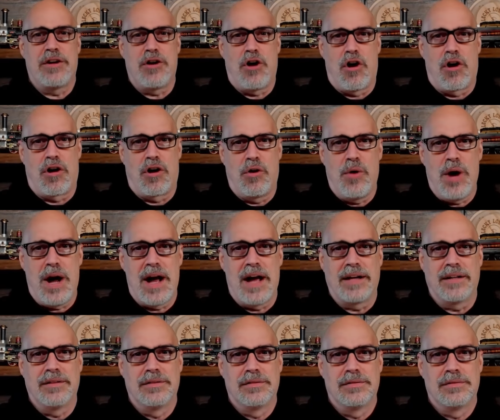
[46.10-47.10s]
ROI.
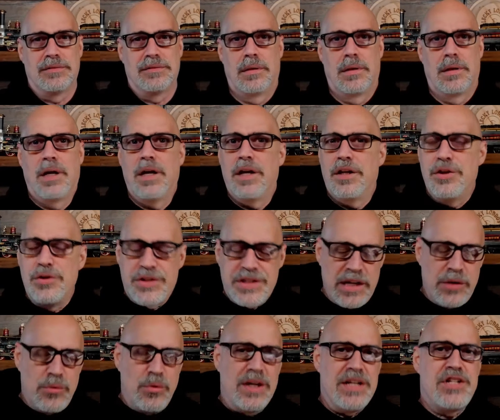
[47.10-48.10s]
You
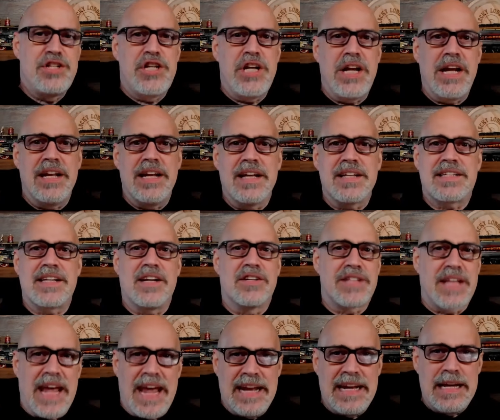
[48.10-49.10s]
see, when GNS
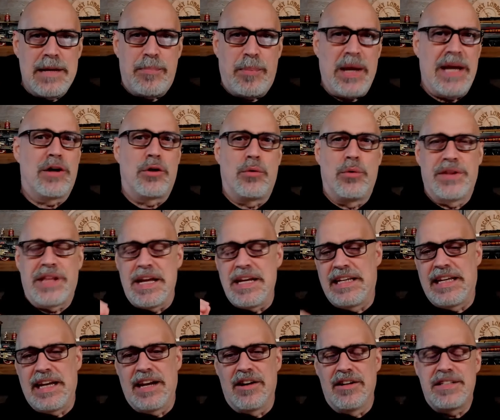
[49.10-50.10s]
sells any Paydirt with a
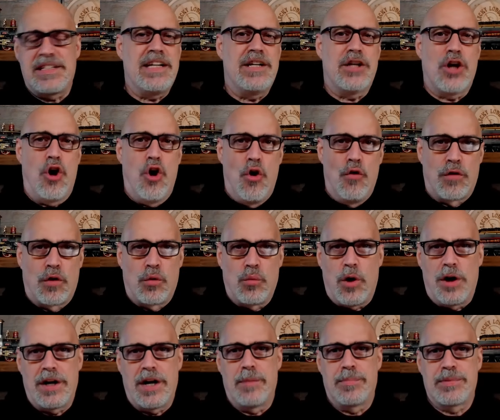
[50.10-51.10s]
guaranteed over
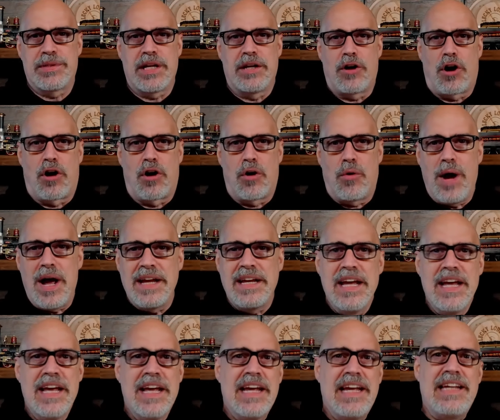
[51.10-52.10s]
100% ROI,
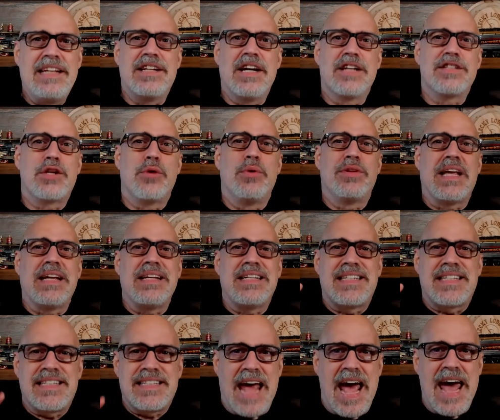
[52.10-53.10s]
he does it with a
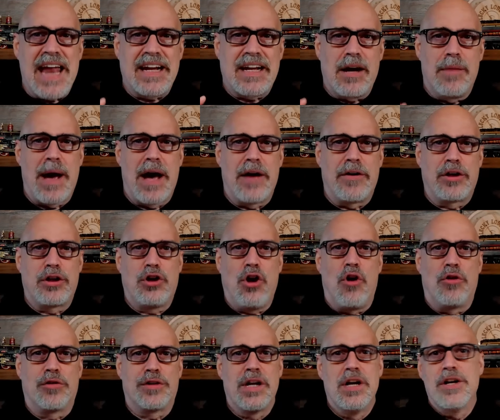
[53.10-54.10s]
static amount of
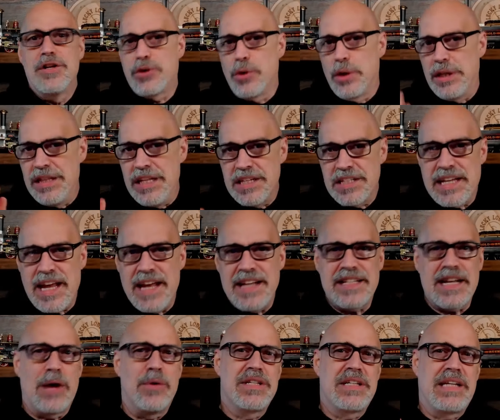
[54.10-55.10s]
gold. So in this
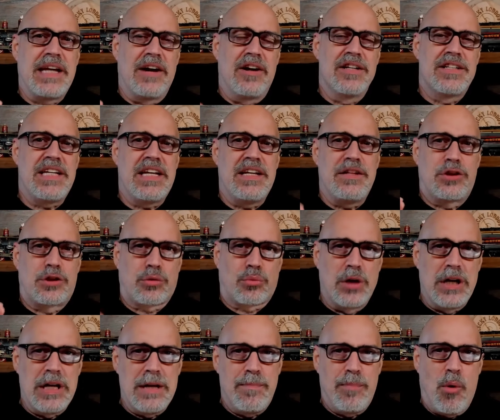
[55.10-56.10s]
case, I was guaranteed
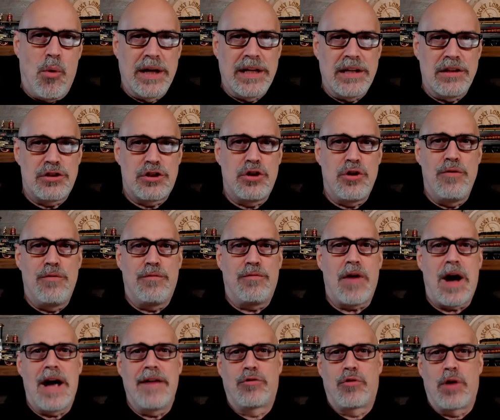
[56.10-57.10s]

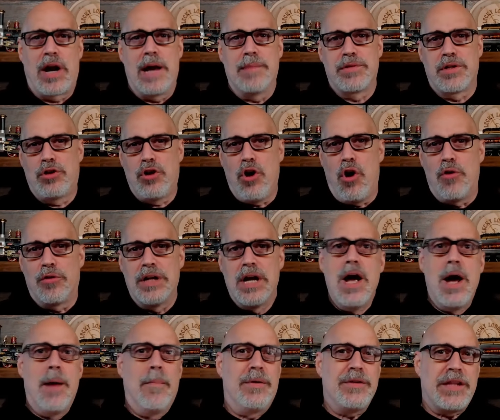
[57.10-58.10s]
3.25 grams of gold.
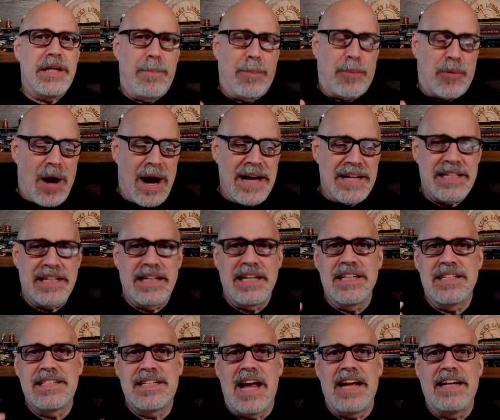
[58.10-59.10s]
But the pricing
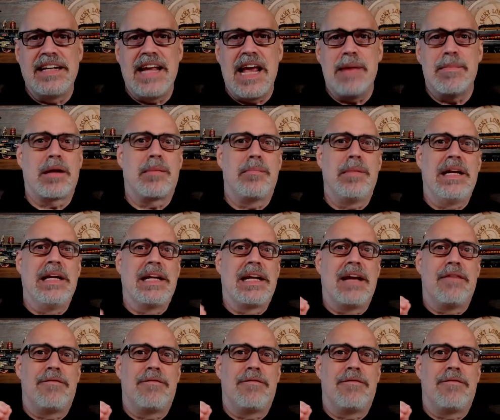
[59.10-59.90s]
is dynamic, meaning it